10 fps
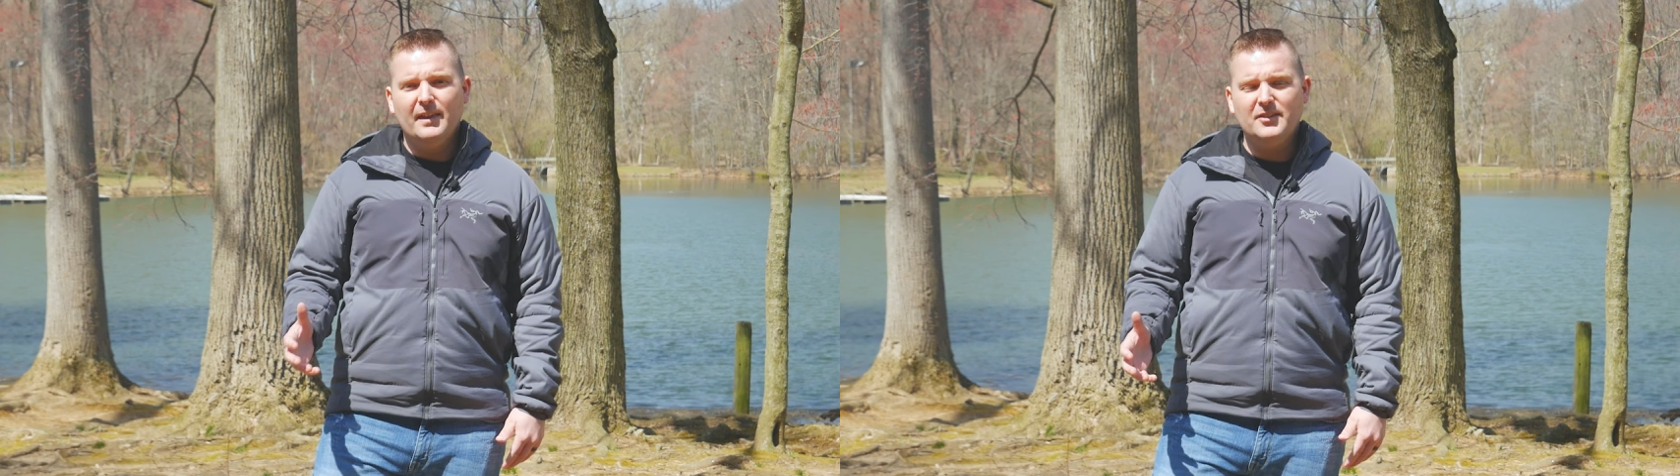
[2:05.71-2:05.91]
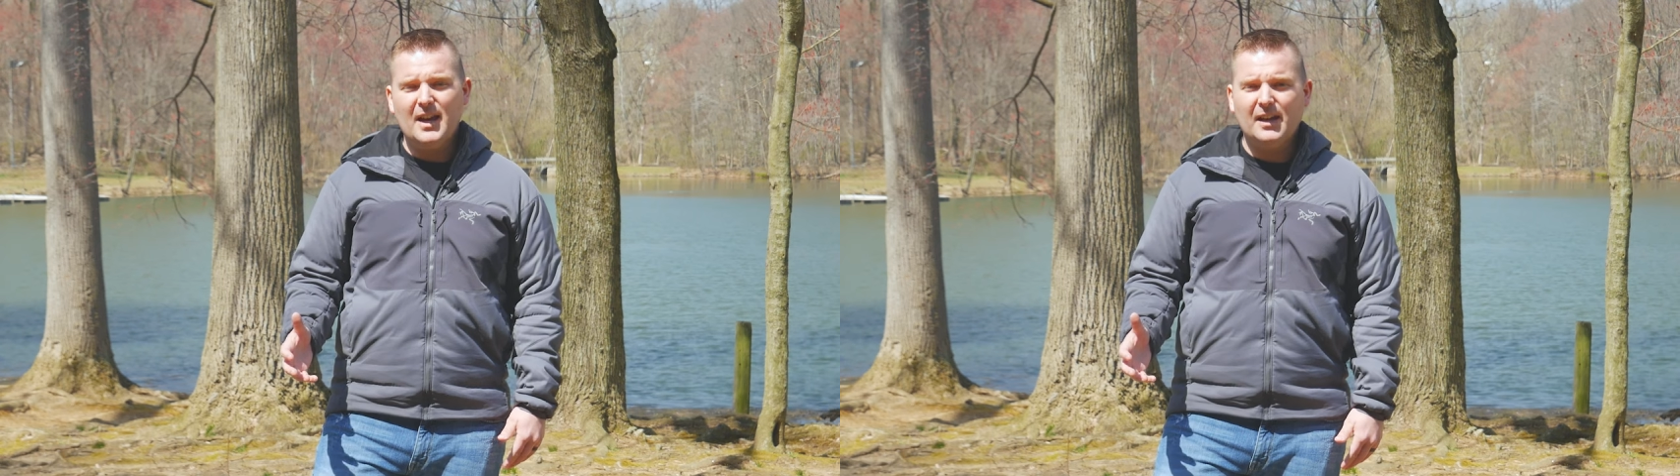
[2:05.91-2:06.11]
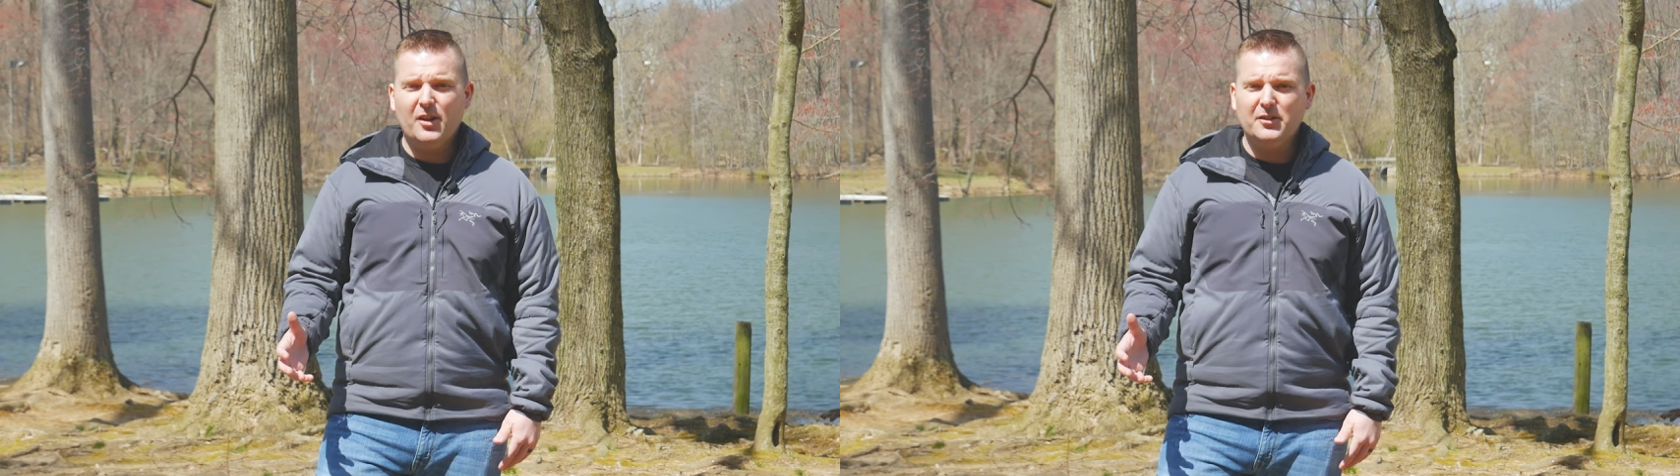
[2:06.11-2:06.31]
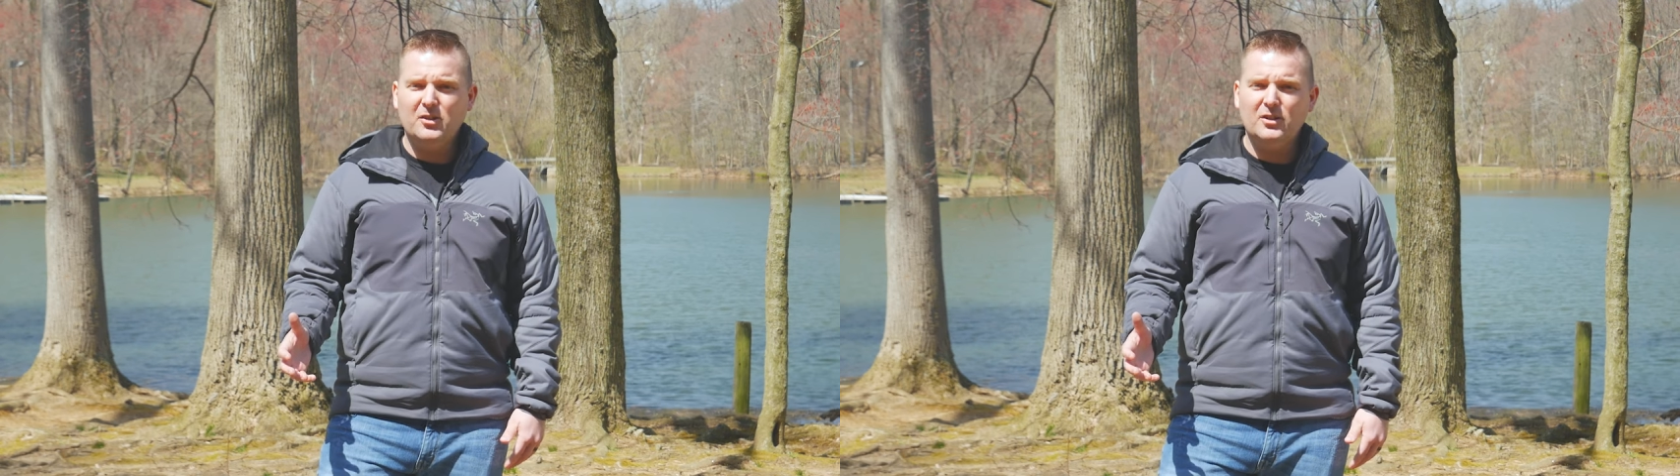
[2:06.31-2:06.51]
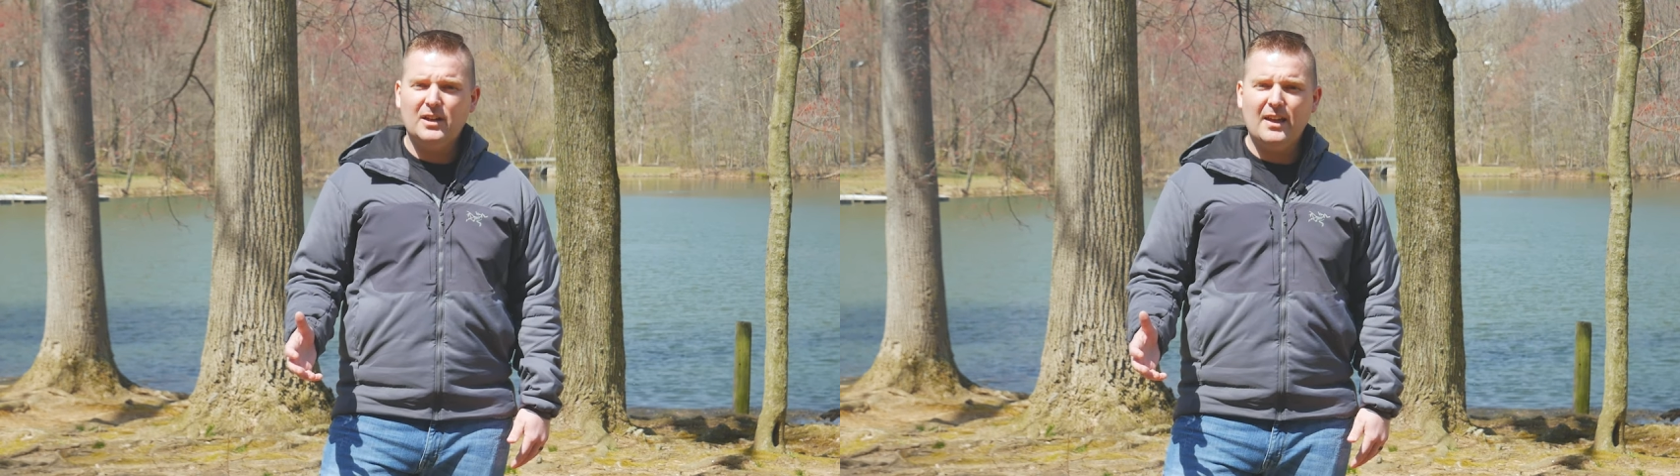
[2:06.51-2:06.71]
Now, these jackets also
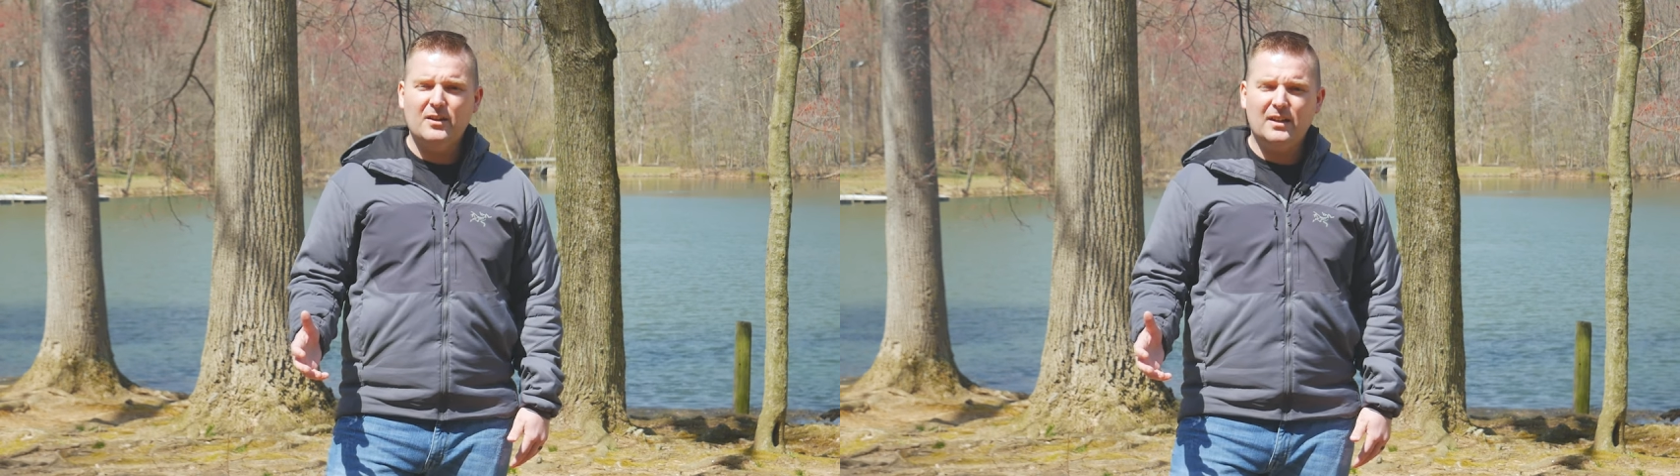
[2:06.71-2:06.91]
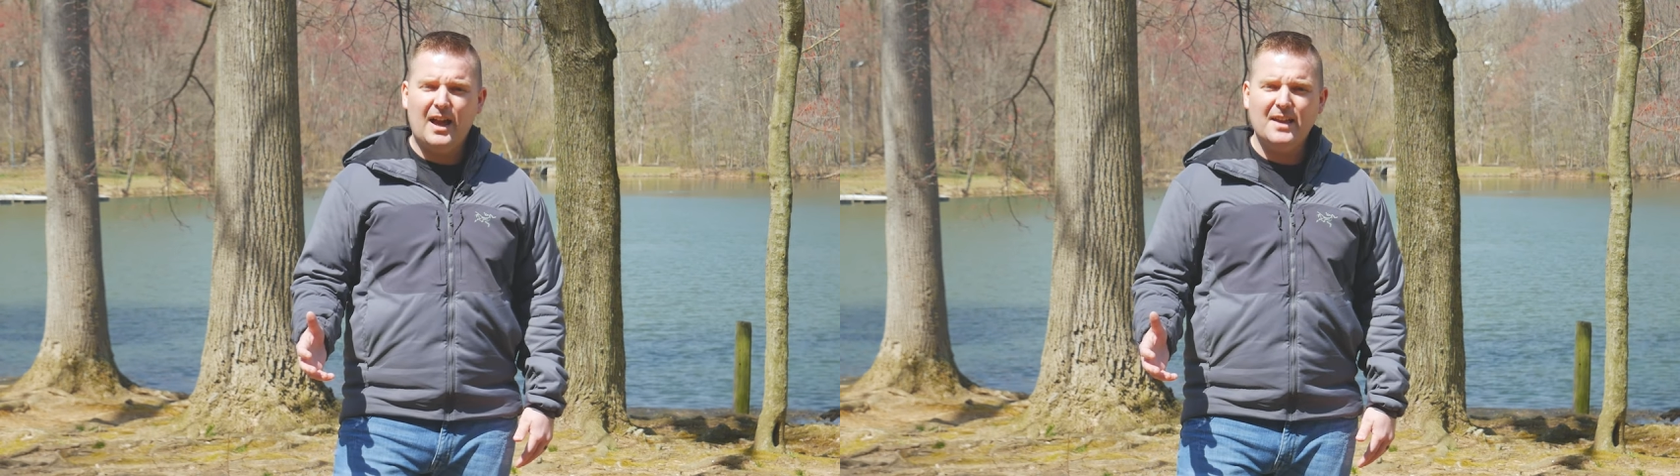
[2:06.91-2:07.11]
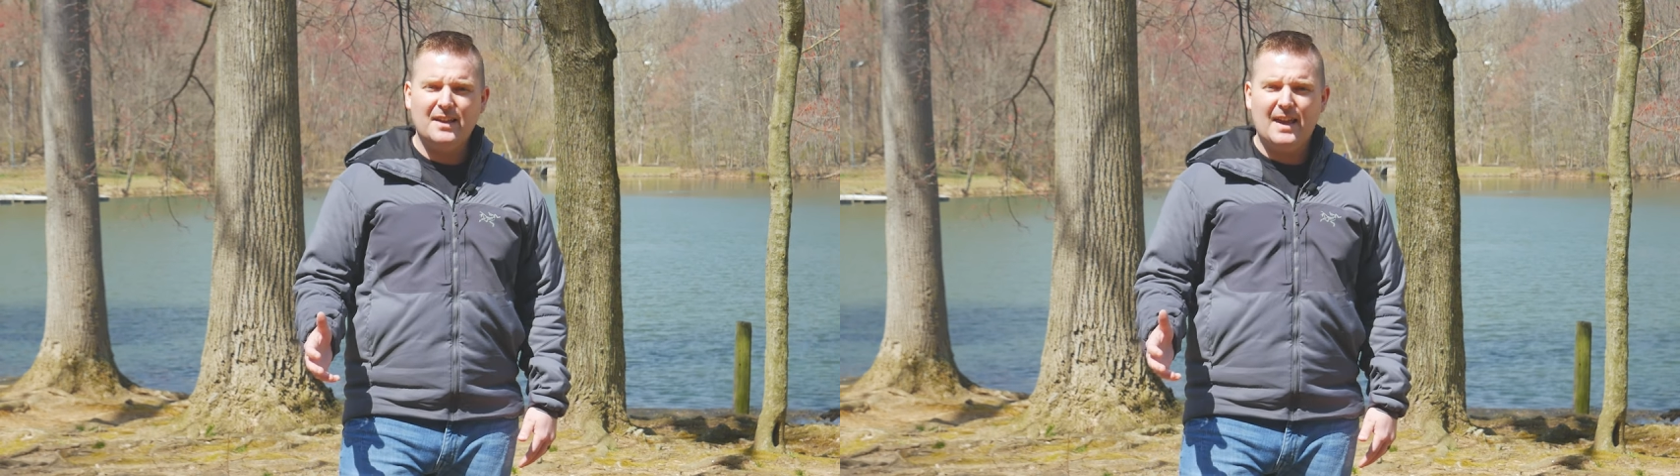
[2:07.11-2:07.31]
utilize